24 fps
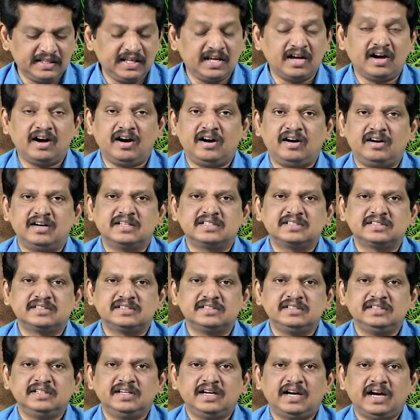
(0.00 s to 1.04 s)
the arts,
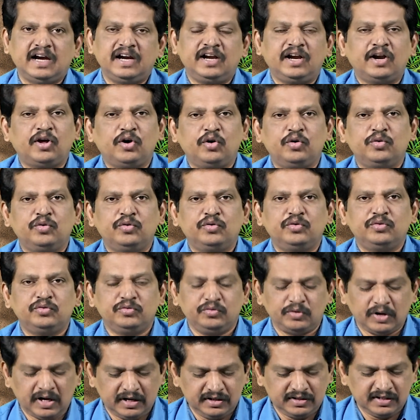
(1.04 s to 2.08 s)
and now
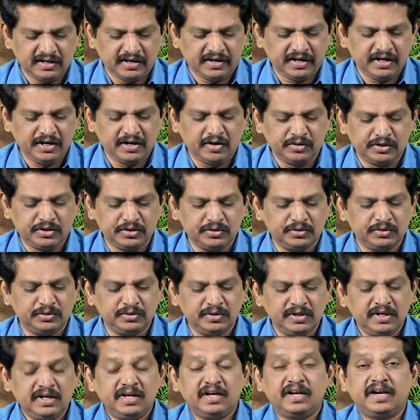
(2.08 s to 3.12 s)
I shall read out you
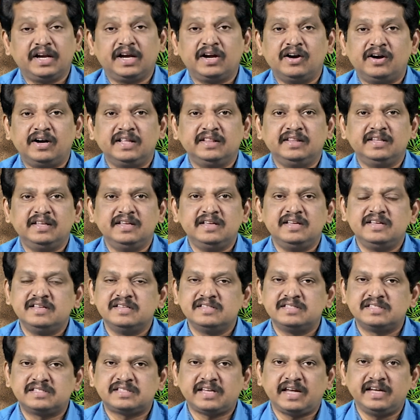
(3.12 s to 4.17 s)
regarding the
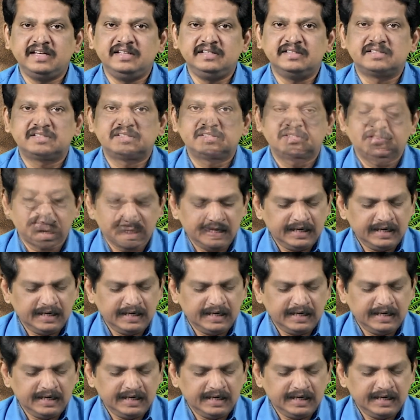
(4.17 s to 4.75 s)
science.